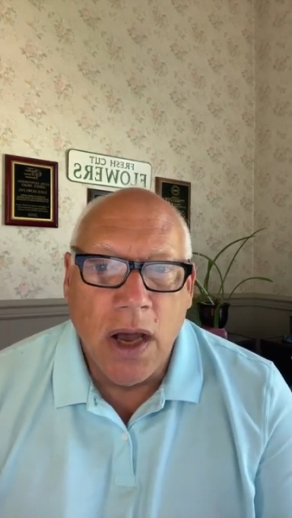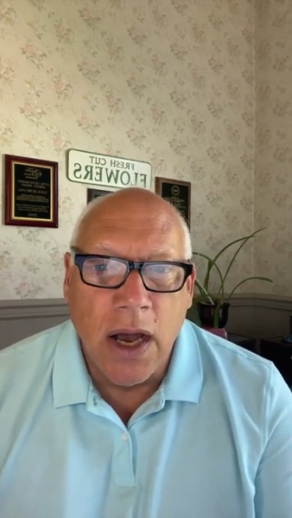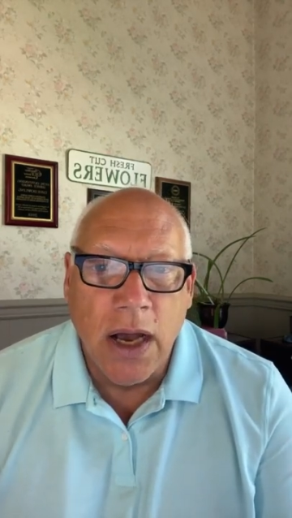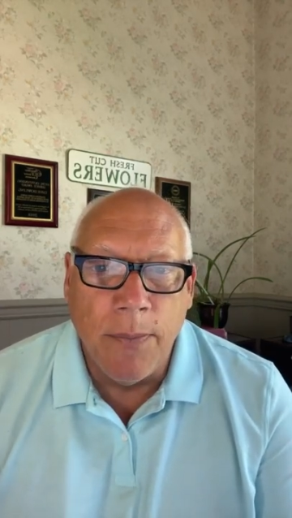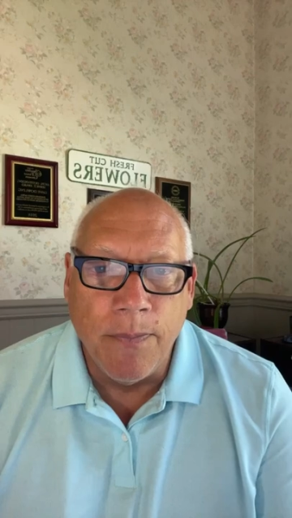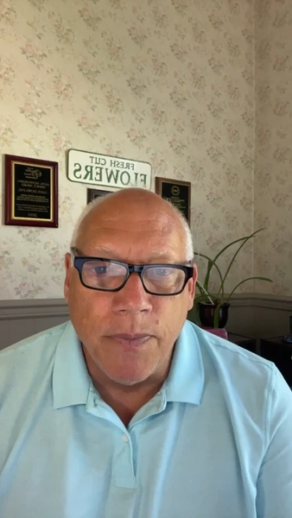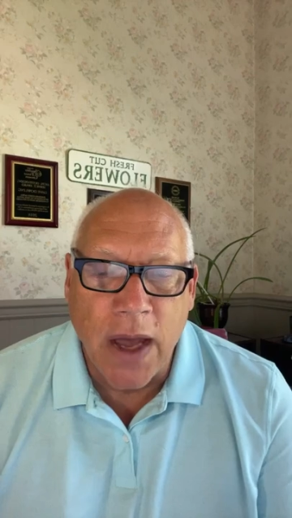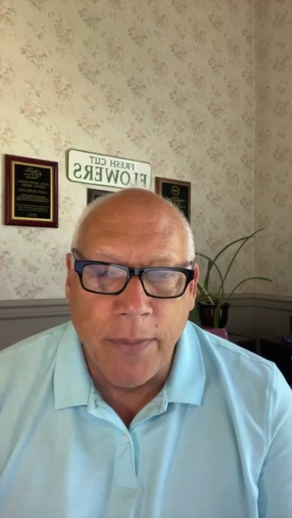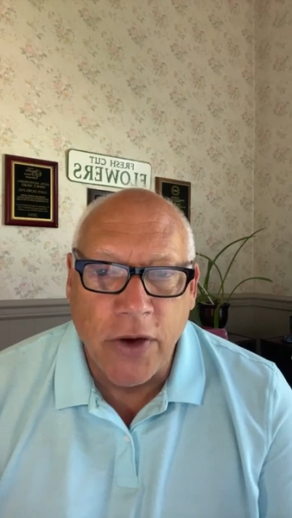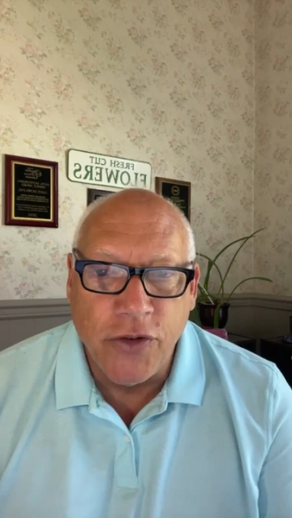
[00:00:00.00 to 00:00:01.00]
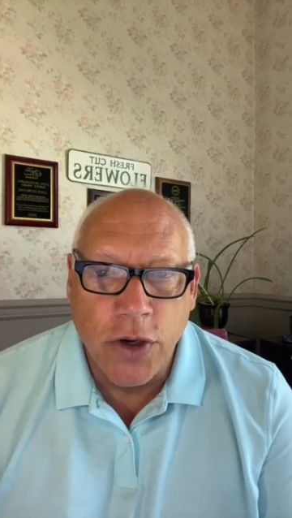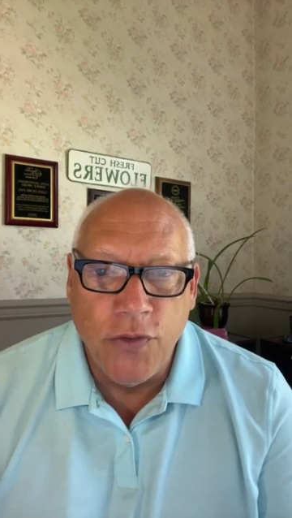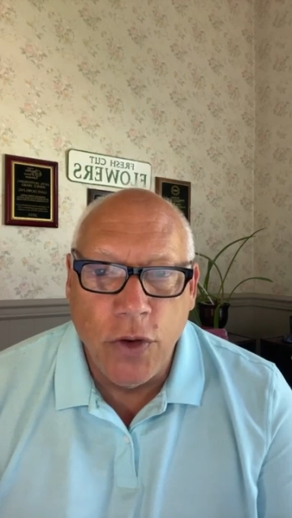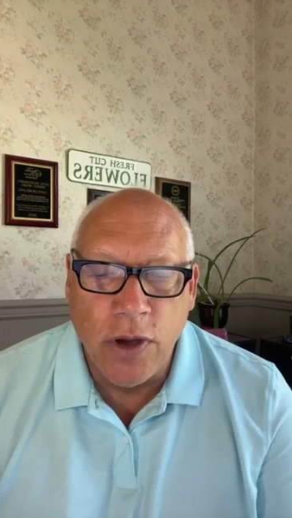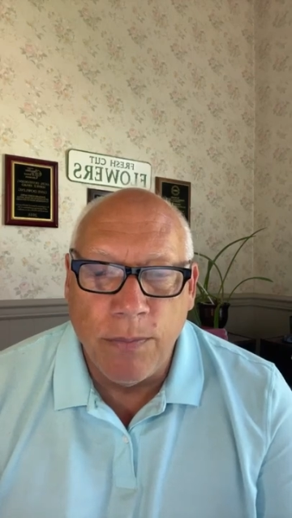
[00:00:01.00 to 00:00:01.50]
Um, I'm not
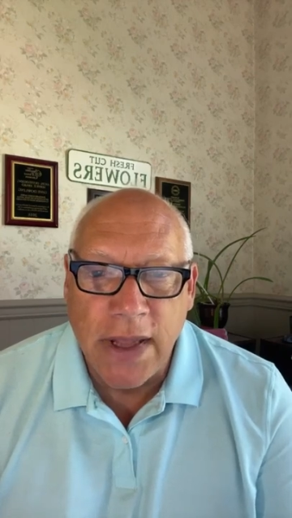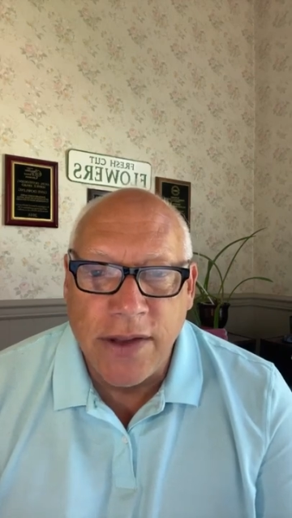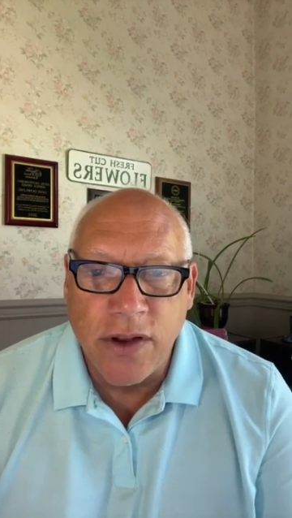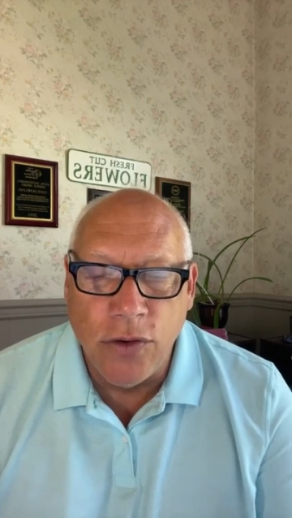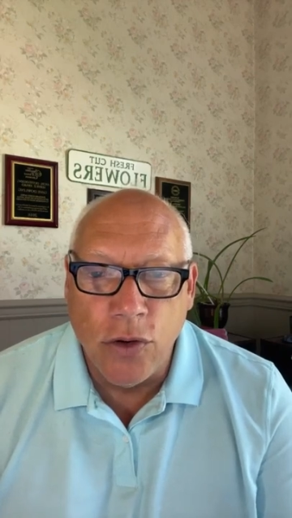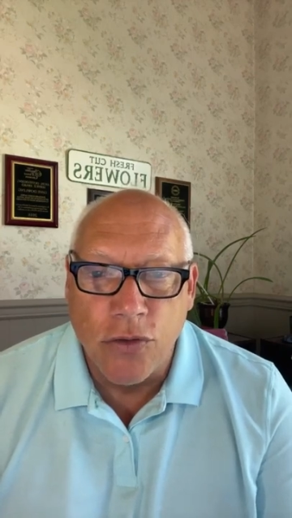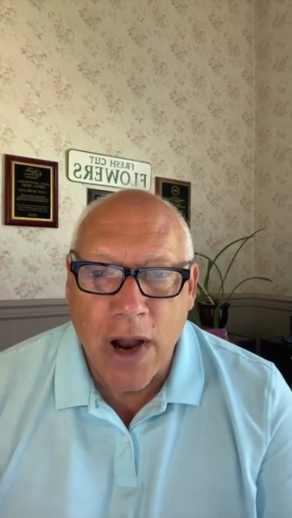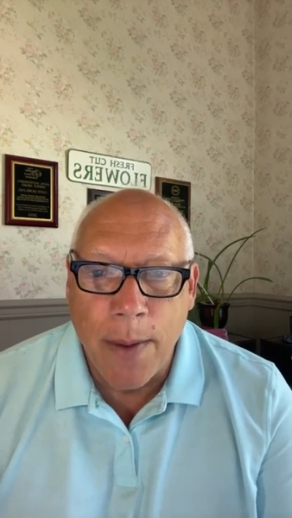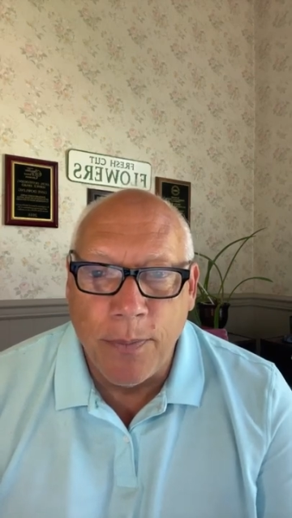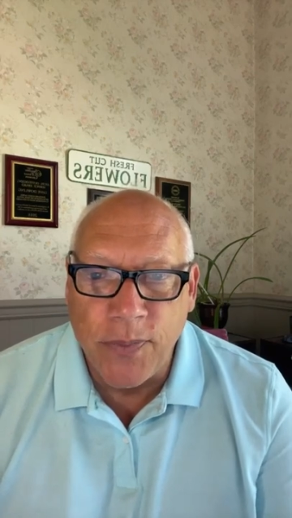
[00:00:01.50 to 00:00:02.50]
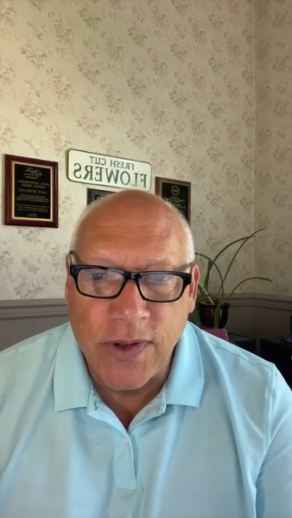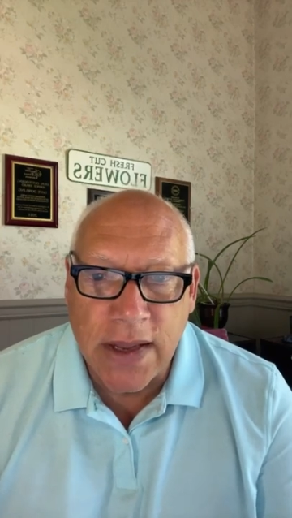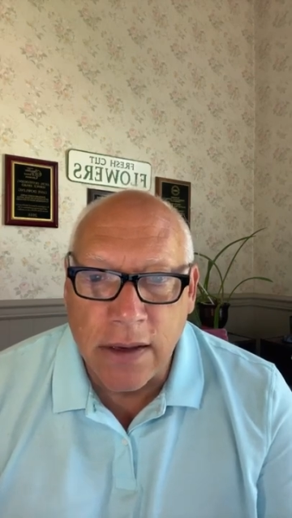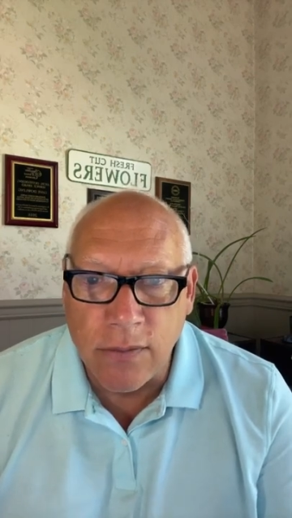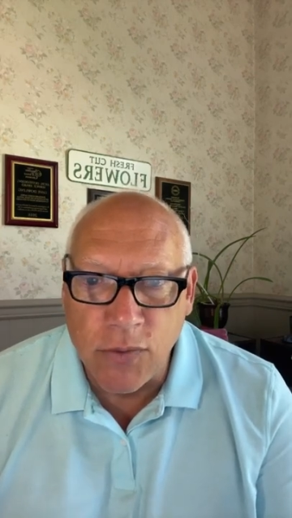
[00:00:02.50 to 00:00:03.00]
sure if you can plant a new crop,
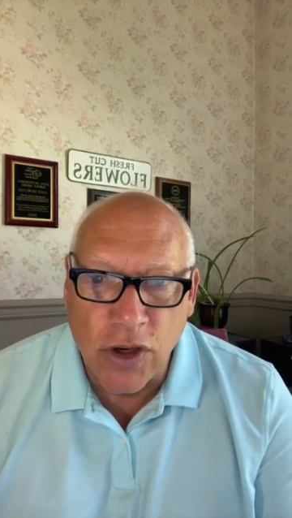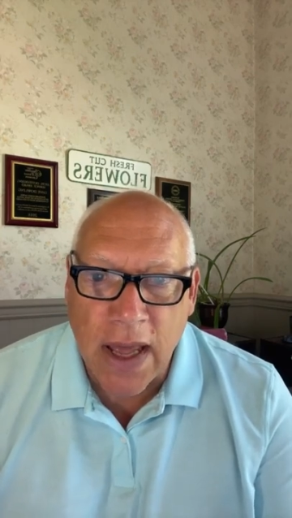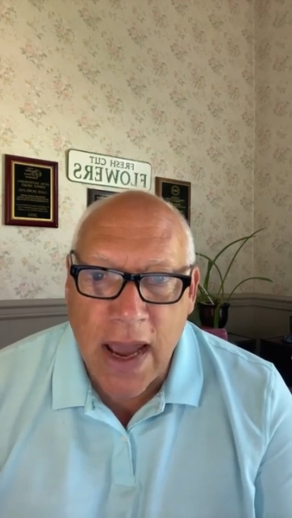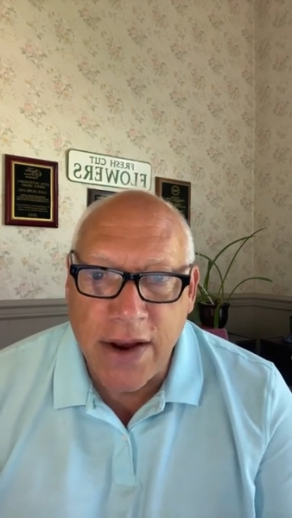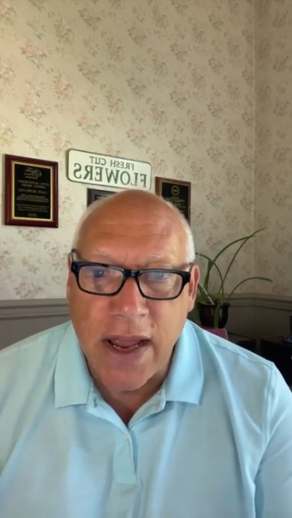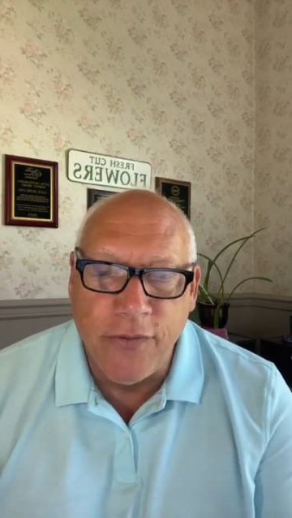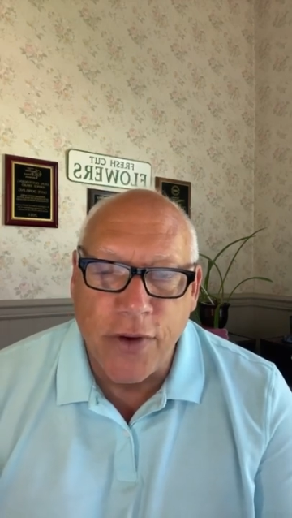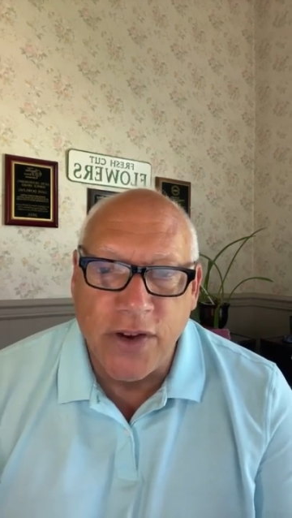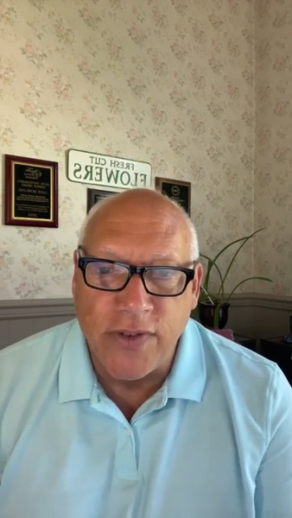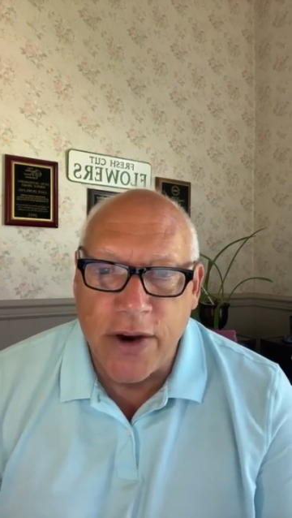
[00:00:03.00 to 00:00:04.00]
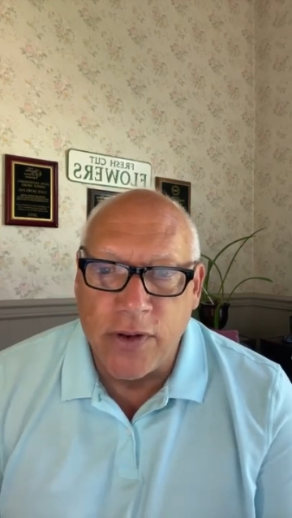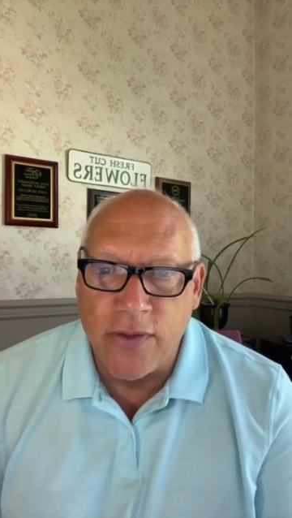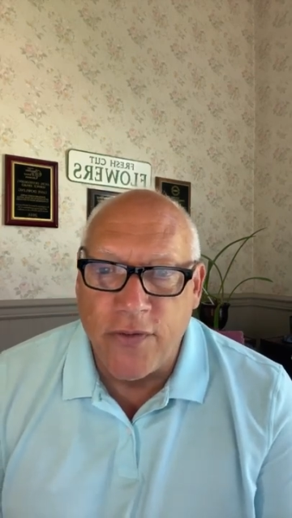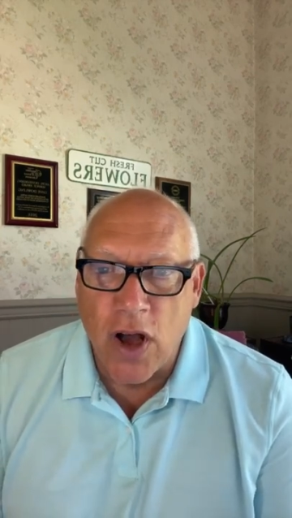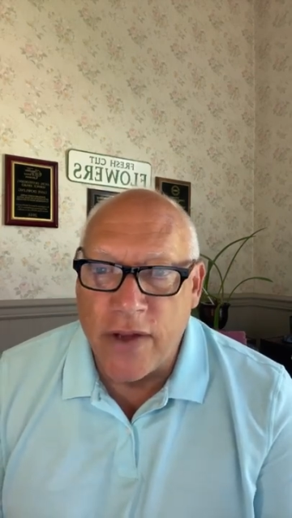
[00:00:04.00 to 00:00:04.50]
say in July, to have fresh
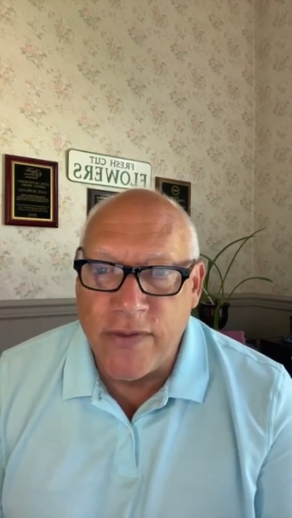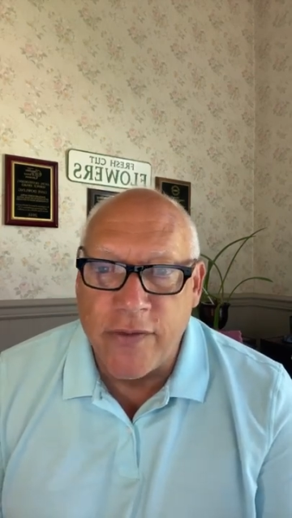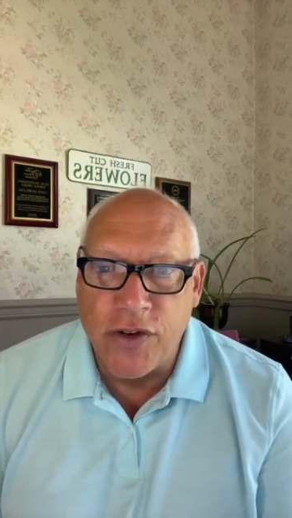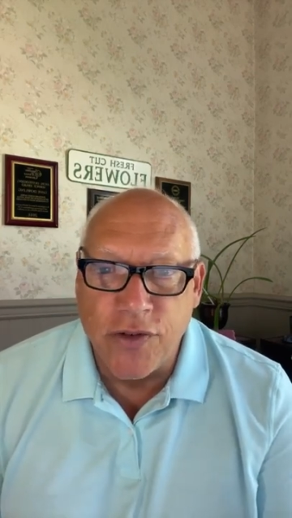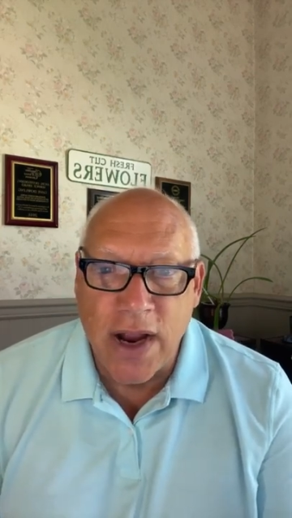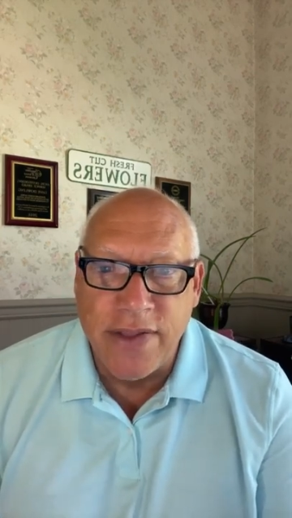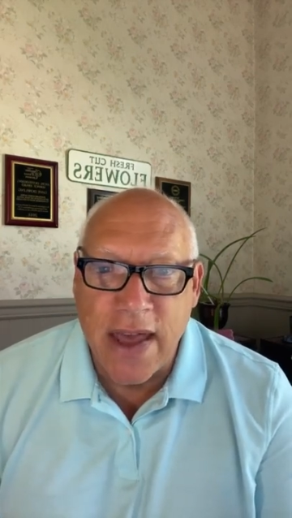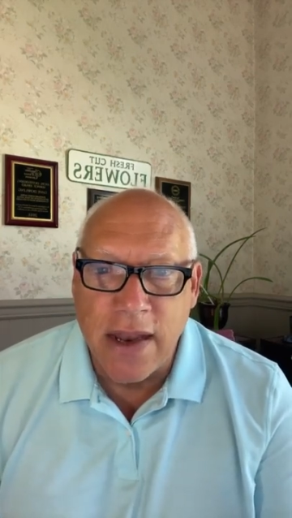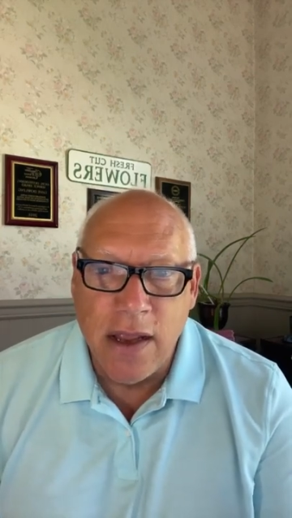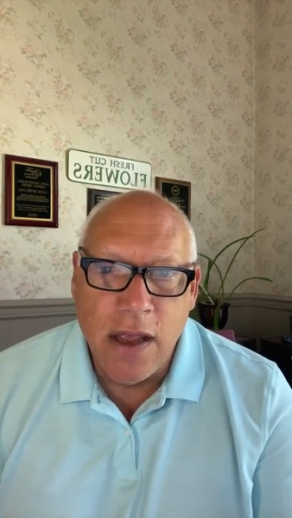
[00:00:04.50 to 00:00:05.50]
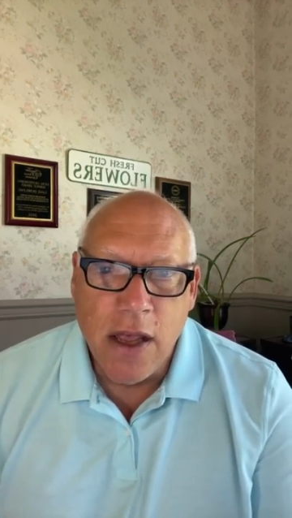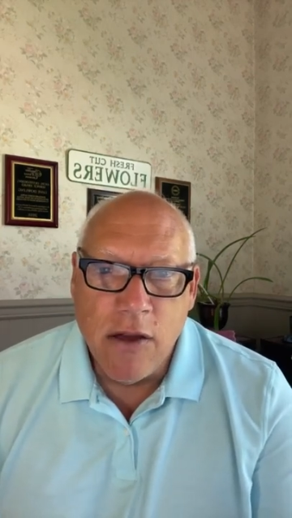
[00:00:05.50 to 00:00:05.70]
flowers in the fall. I've never tried that.